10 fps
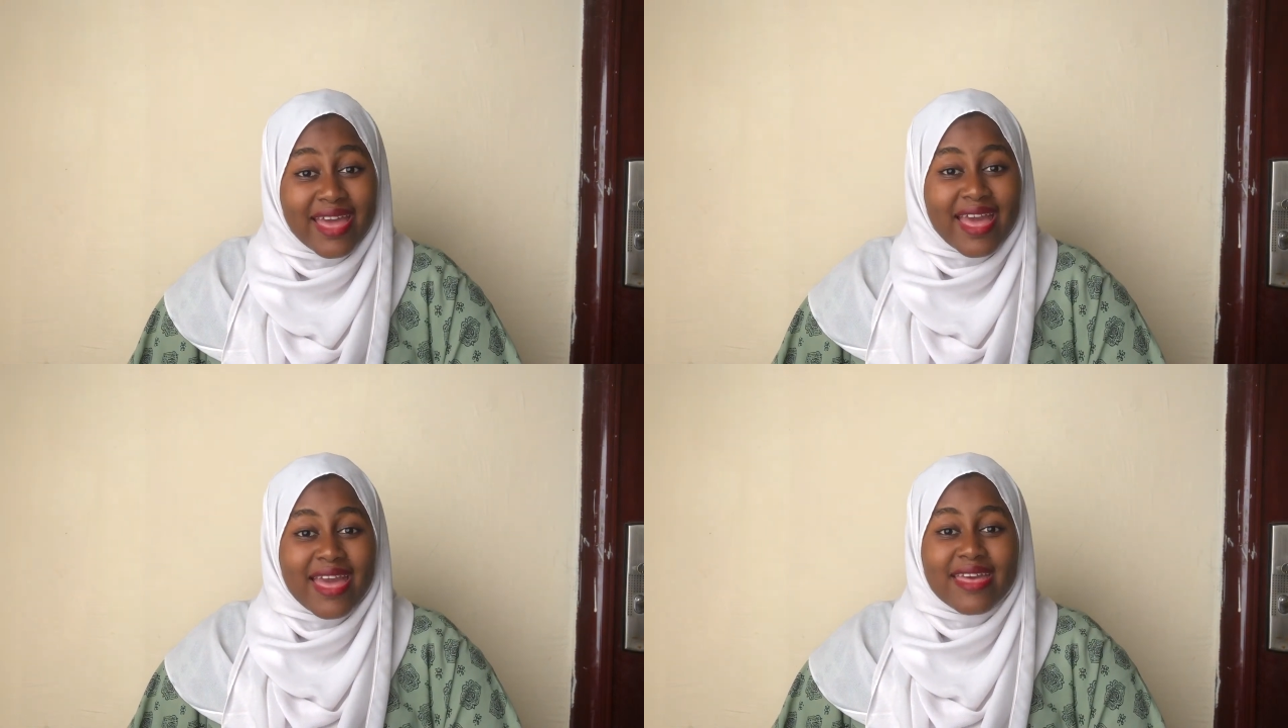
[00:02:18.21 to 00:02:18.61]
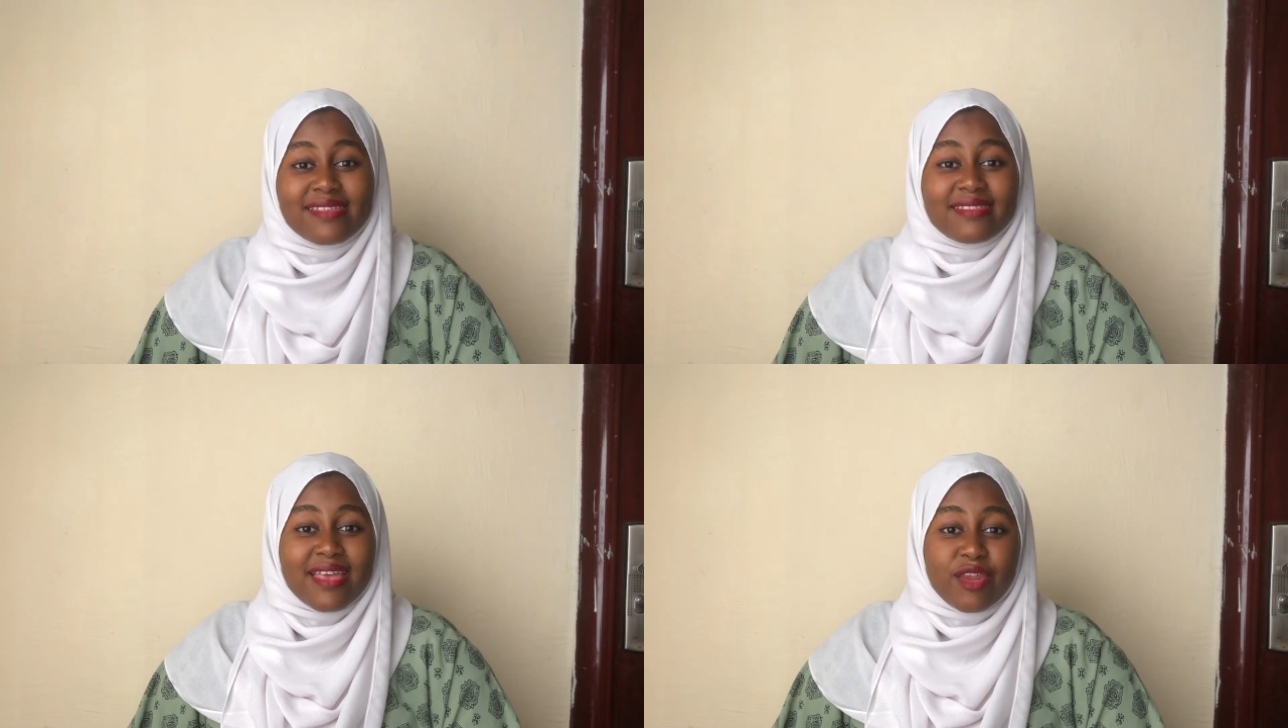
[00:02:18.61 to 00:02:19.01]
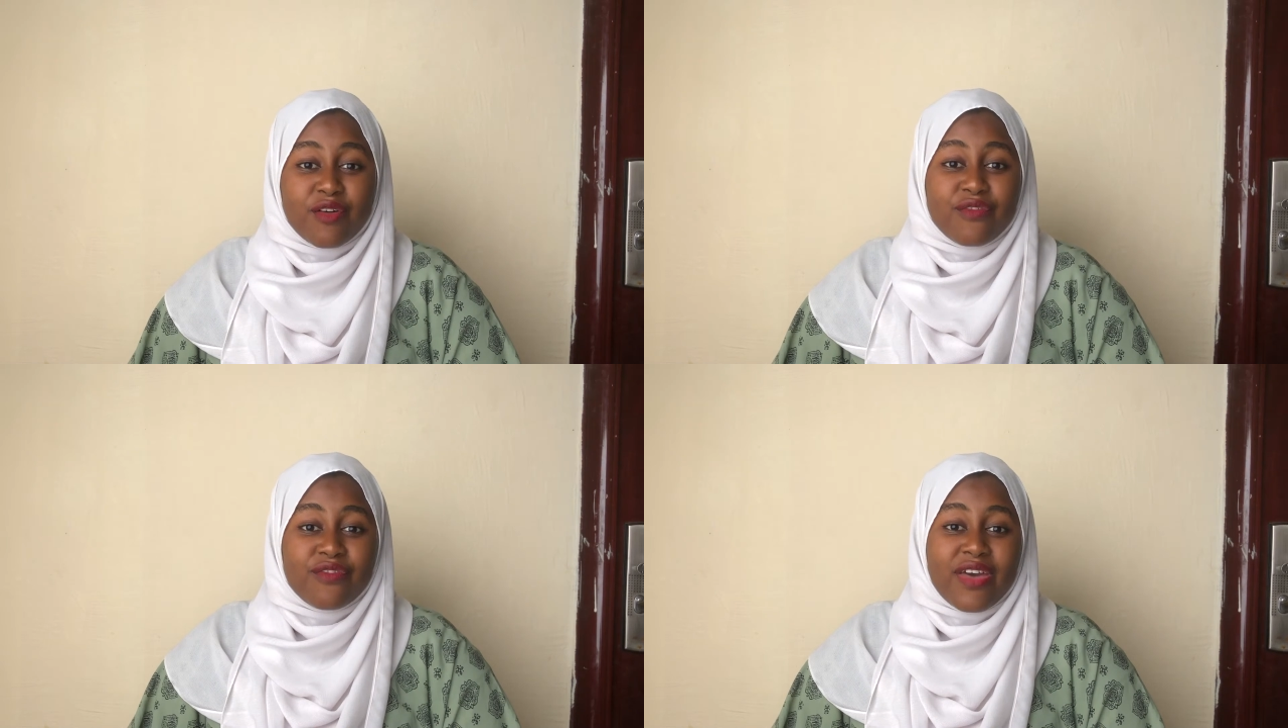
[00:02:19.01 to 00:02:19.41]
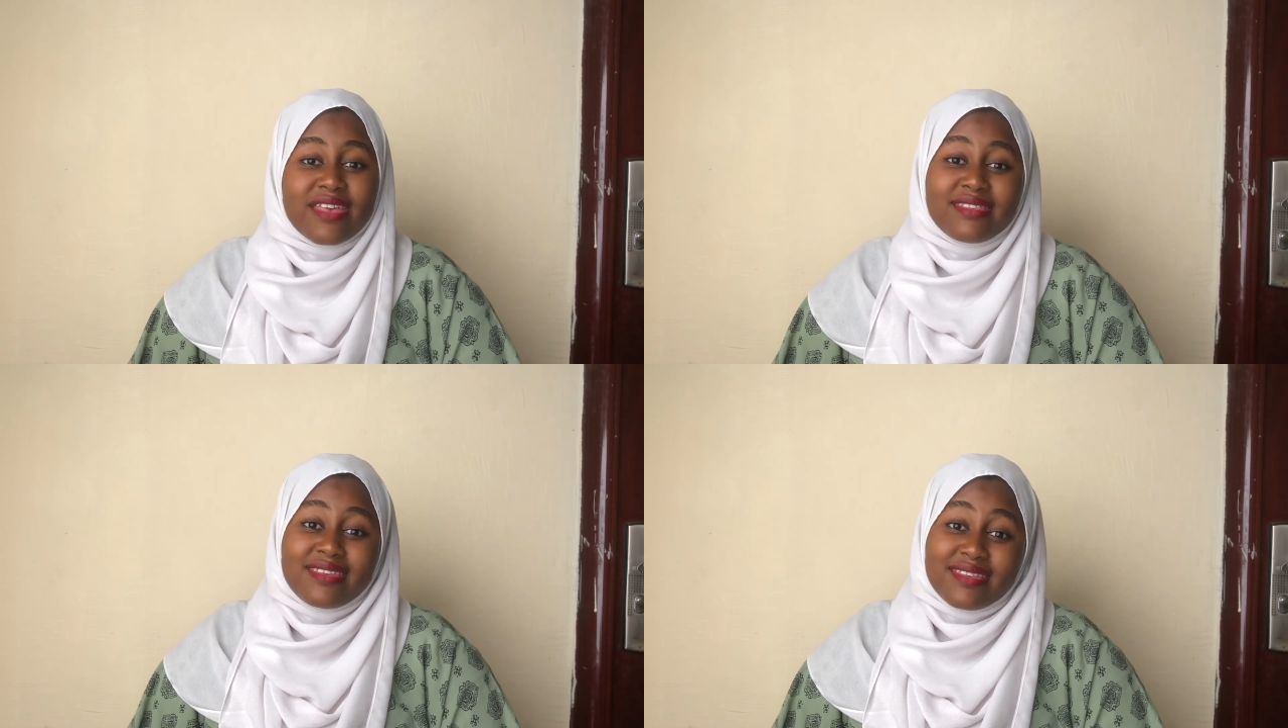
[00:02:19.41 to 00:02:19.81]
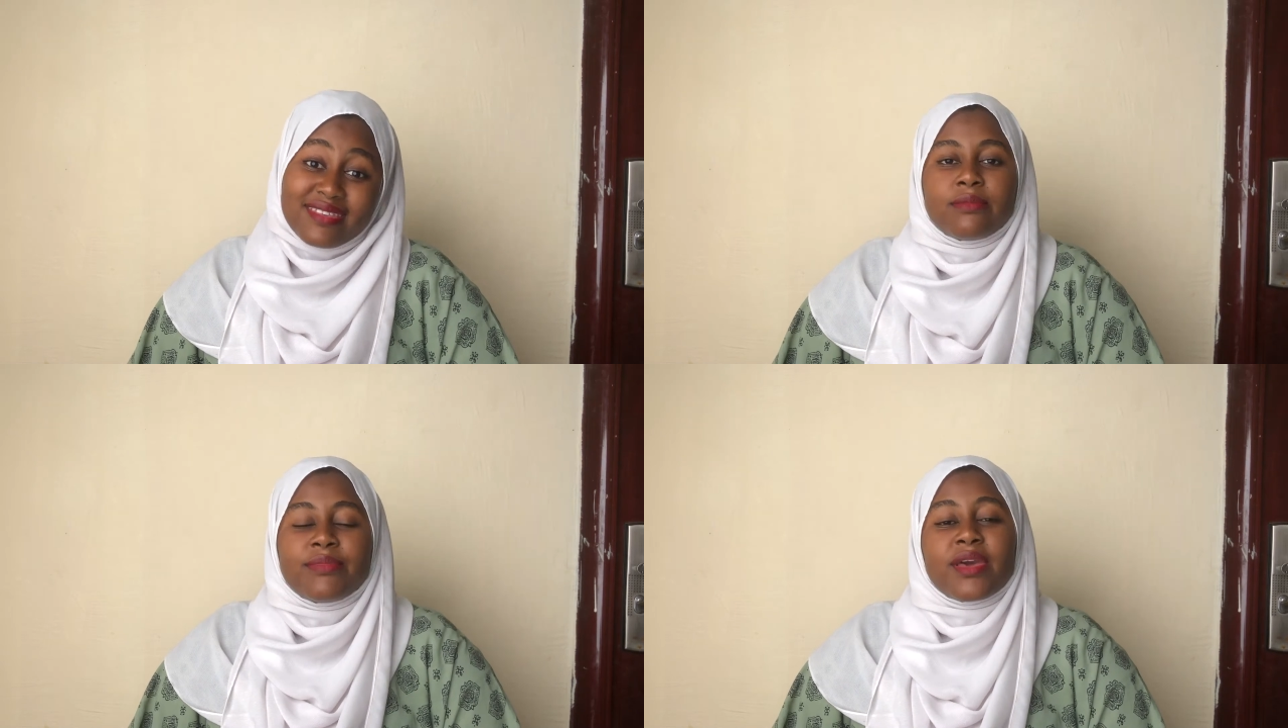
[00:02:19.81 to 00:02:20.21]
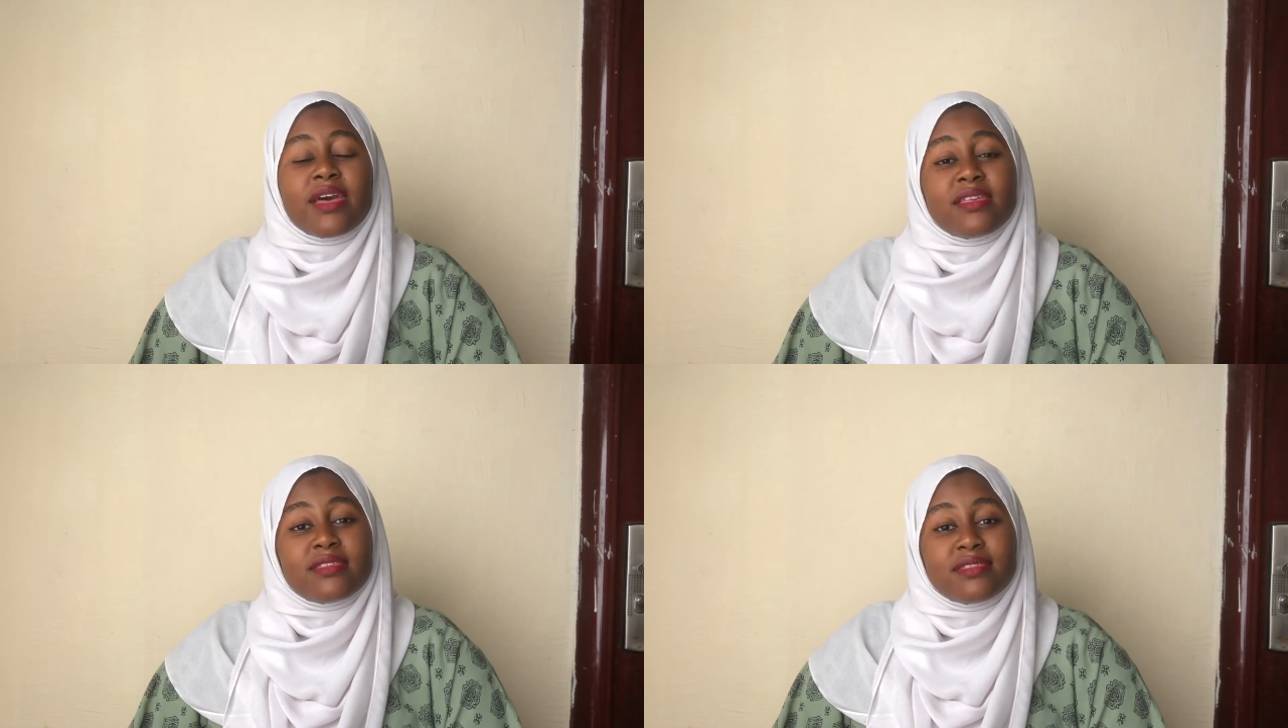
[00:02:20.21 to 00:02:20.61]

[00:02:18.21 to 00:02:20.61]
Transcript: instead of STD, because